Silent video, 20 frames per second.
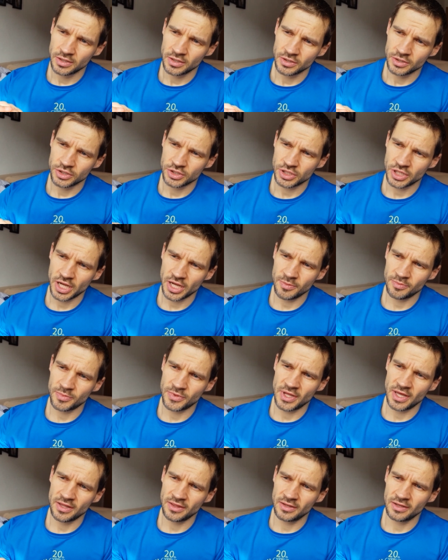shape
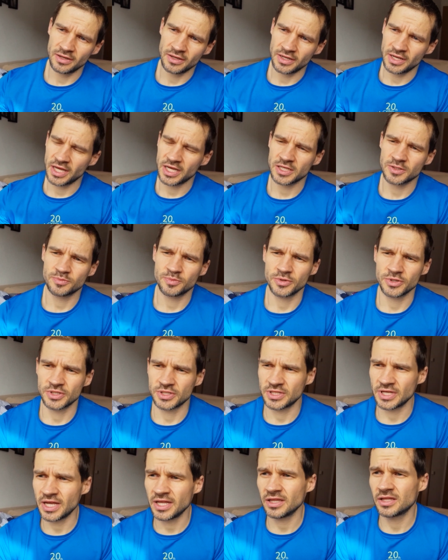than the next
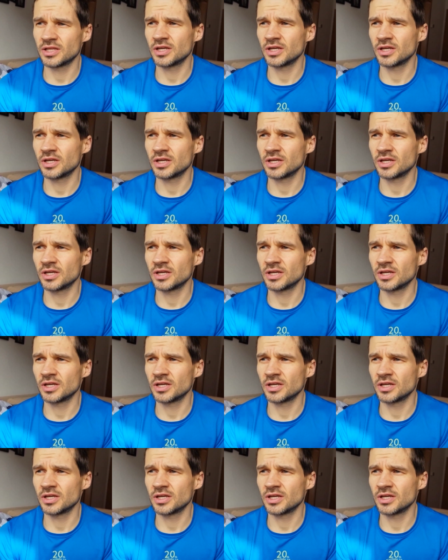percent,